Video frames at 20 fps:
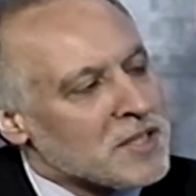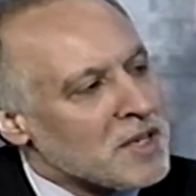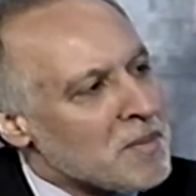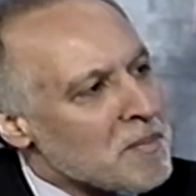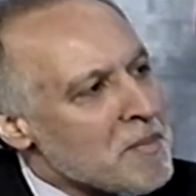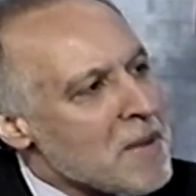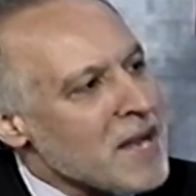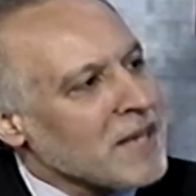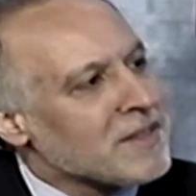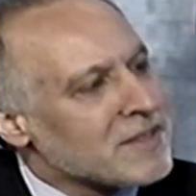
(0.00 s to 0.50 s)

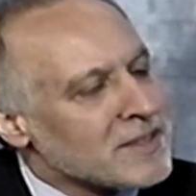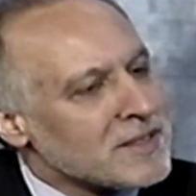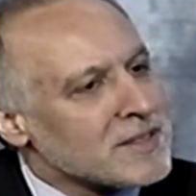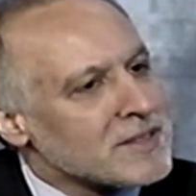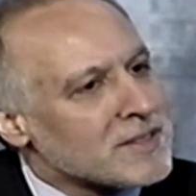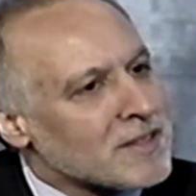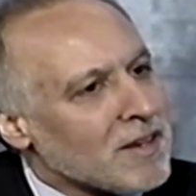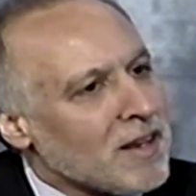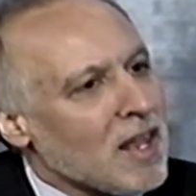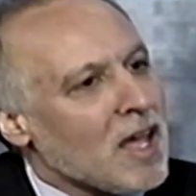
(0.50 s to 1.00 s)
to
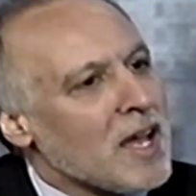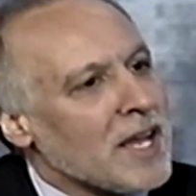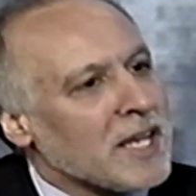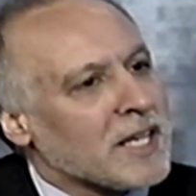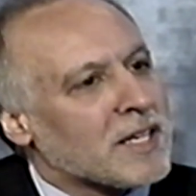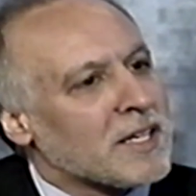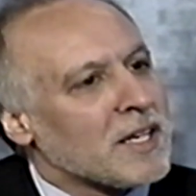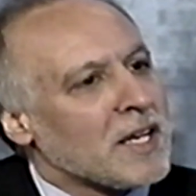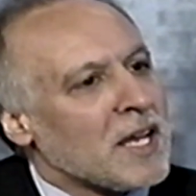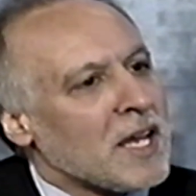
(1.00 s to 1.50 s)
matters
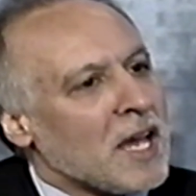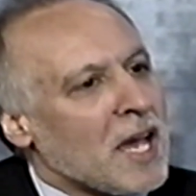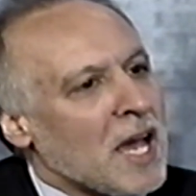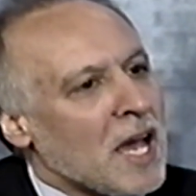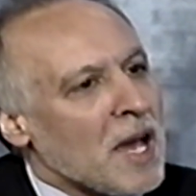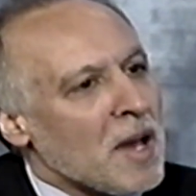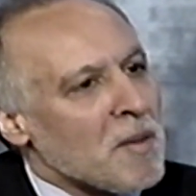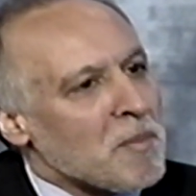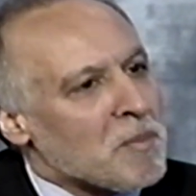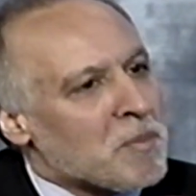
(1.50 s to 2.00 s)
like
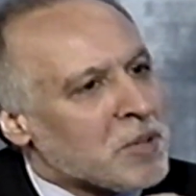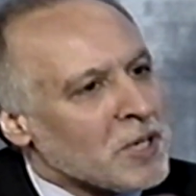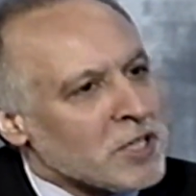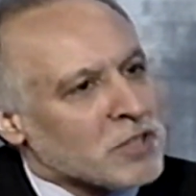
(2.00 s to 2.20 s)
uh,